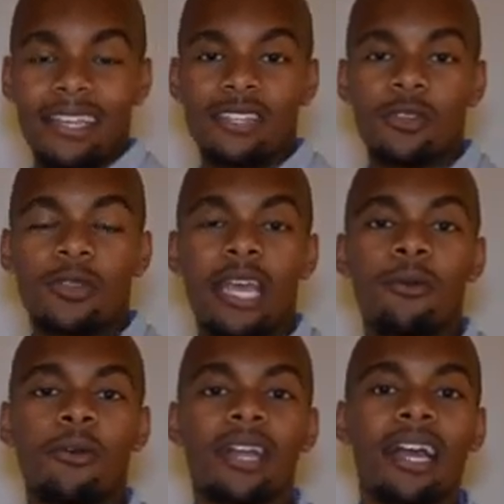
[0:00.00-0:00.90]
So they
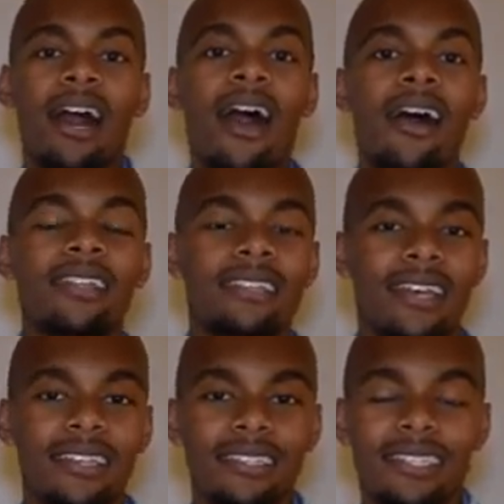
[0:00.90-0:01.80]
were in
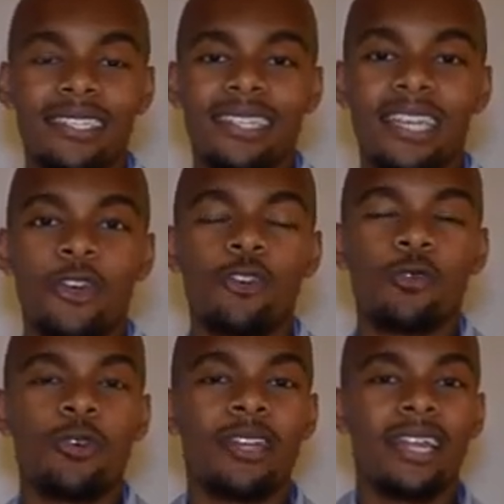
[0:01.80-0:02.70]
contest to see who
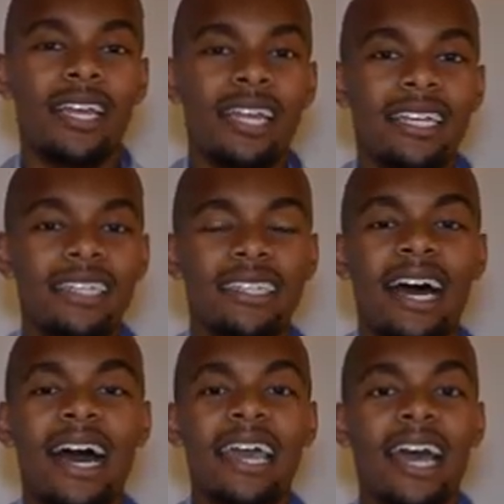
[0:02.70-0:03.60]
would
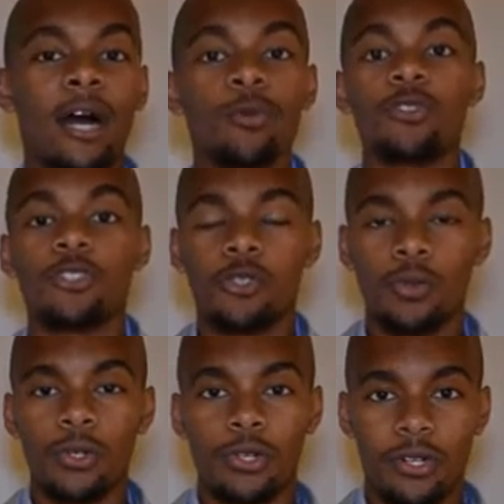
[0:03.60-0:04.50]
die out
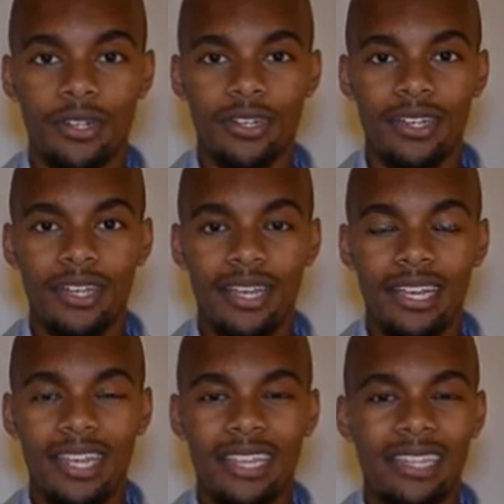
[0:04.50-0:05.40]
sooner.
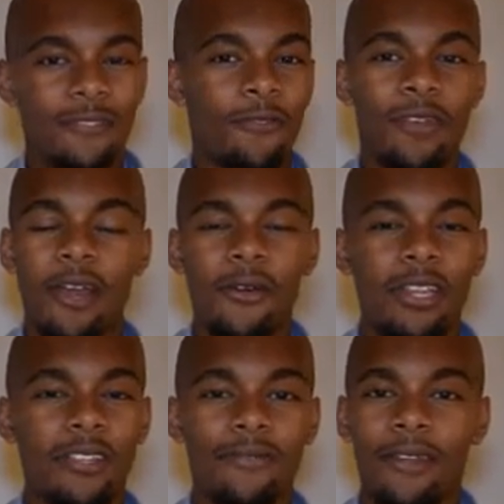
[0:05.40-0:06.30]
It's
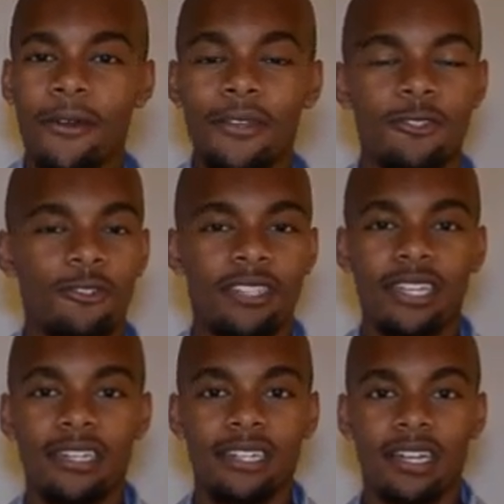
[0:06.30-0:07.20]
very, very
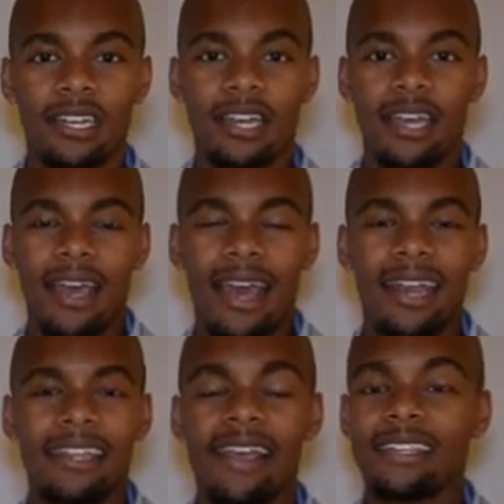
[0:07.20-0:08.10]
strategic, and
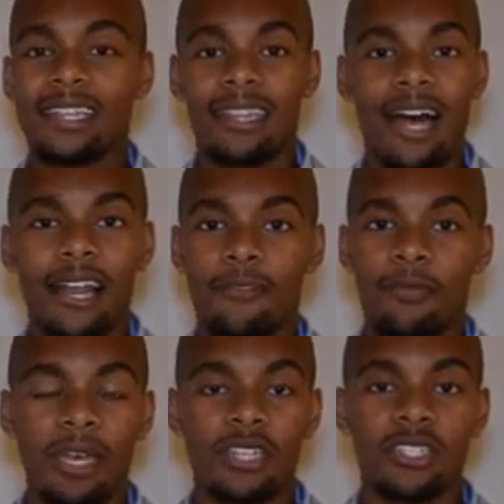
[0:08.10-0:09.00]
it takes a lot of
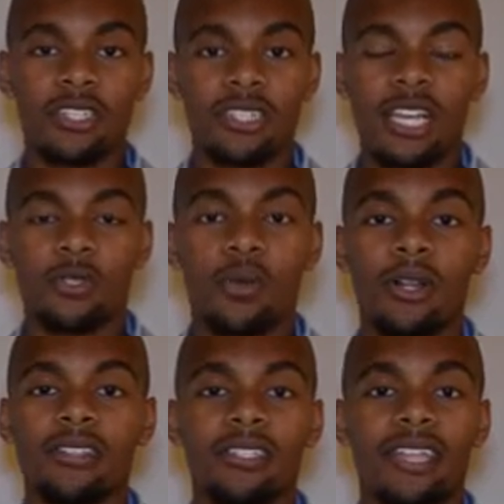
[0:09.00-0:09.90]
patience as
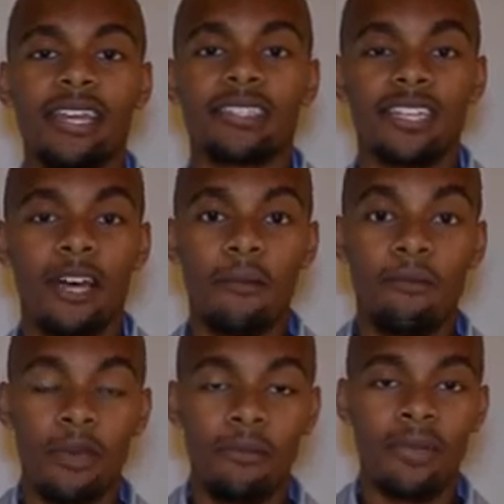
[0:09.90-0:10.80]
well as it takes a
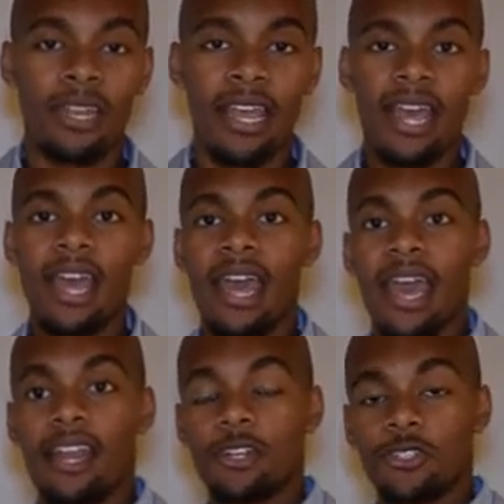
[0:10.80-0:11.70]
commitment
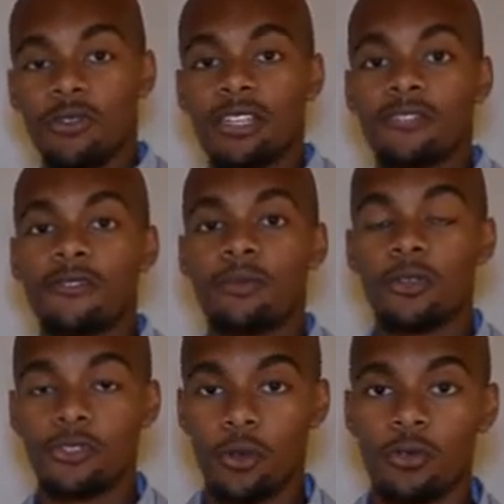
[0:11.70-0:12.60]
and a trust from
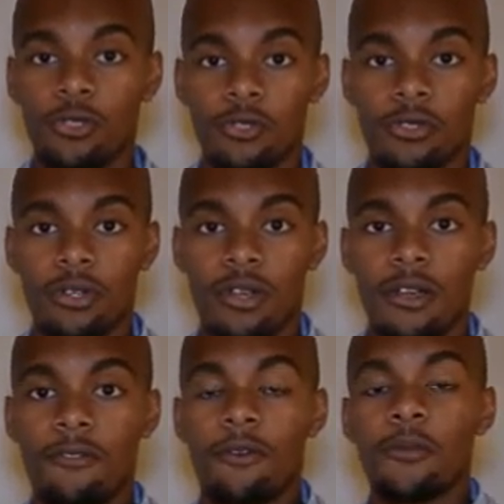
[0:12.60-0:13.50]
your soldiers,
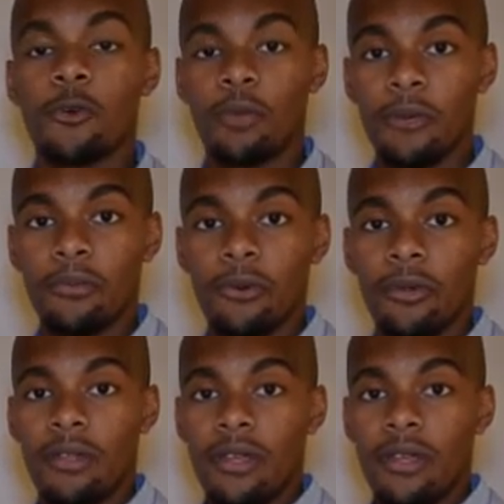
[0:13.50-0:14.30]
from your people.